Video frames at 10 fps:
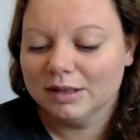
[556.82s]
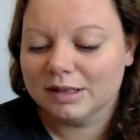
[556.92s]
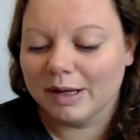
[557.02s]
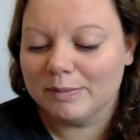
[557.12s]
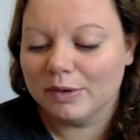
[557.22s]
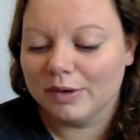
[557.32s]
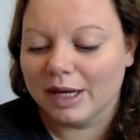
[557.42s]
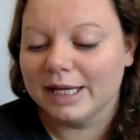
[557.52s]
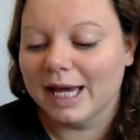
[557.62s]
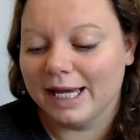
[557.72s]
So I bought
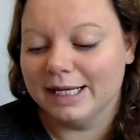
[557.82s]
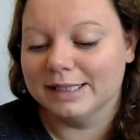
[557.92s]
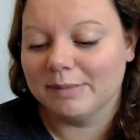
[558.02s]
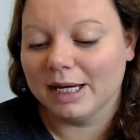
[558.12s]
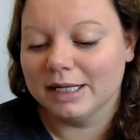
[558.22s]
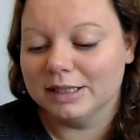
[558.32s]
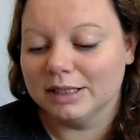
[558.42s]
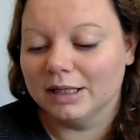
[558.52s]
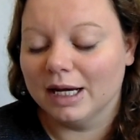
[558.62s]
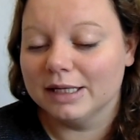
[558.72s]
that, yeah, it's back in
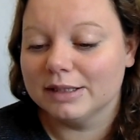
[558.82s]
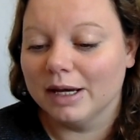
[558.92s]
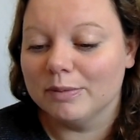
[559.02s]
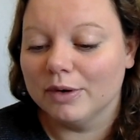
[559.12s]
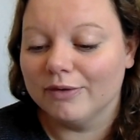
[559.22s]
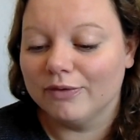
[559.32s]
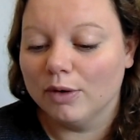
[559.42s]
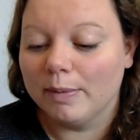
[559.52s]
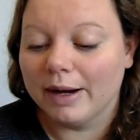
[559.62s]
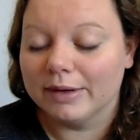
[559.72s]
July, so I bought
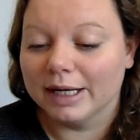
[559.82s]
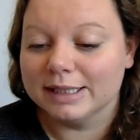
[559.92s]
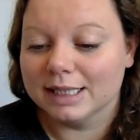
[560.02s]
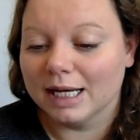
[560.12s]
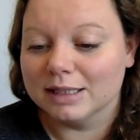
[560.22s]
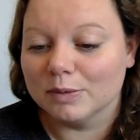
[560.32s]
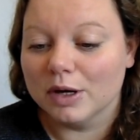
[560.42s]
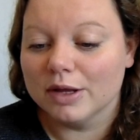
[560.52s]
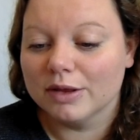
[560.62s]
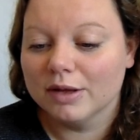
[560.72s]
£4.99
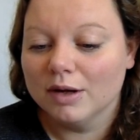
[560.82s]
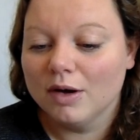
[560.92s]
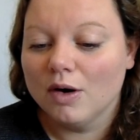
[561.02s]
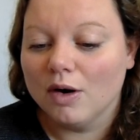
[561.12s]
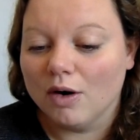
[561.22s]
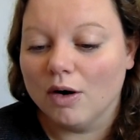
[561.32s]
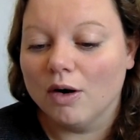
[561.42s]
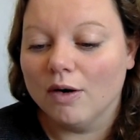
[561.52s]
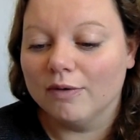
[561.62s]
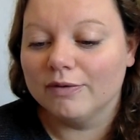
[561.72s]
worth
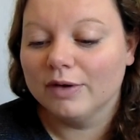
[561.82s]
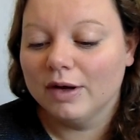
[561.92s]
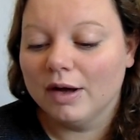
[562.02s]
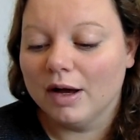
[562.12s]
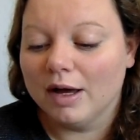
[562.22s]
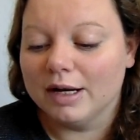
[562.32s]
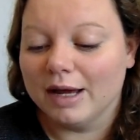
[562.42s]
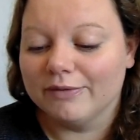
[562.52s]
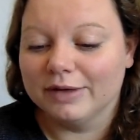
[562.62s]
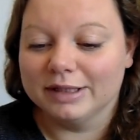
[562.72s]
of a
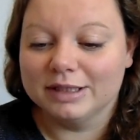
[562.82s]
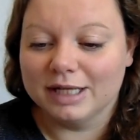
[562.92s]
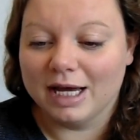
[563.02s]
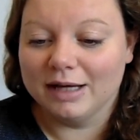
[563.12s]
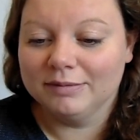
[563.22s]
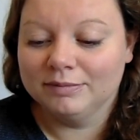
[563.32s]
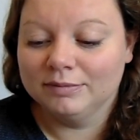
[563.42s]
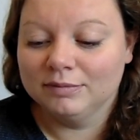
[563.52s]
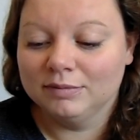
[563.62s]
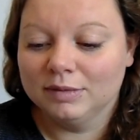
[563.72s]
Netflix share.
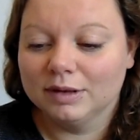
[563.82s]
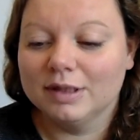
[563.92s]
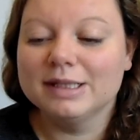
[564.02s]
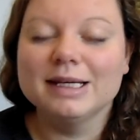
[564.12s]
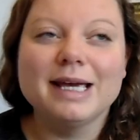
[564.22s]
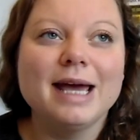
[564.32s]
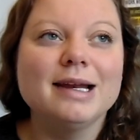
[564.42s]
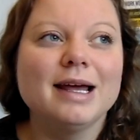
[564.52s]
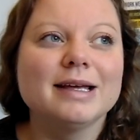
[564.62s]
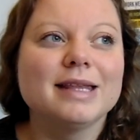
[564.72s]
Because
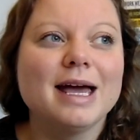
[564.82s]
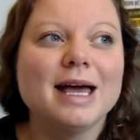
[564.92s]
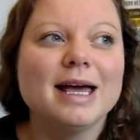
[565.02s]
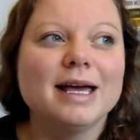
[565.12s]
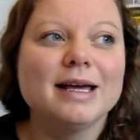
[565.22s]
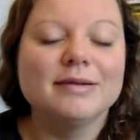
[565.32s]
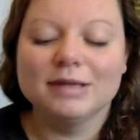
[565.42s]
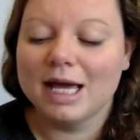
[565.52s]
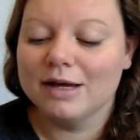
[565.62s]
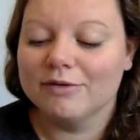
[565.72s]
again, like
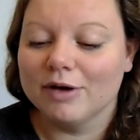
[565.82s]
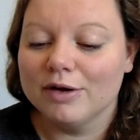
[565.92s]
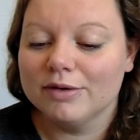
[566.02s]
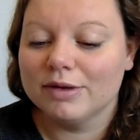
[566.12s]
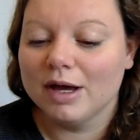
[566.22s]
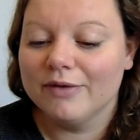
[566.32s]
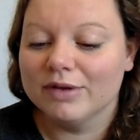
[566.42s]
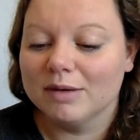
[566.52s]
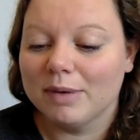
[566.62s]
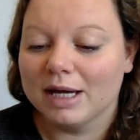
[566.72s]
their growth
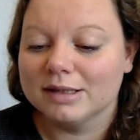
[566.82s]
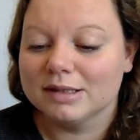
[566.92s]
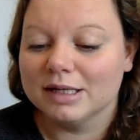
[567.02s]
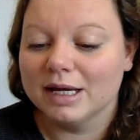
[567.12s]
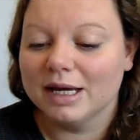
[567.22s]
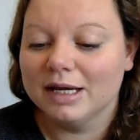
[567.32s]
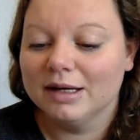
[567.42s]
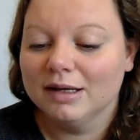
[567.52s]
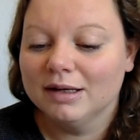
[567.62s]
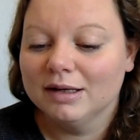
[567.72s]
over the past year,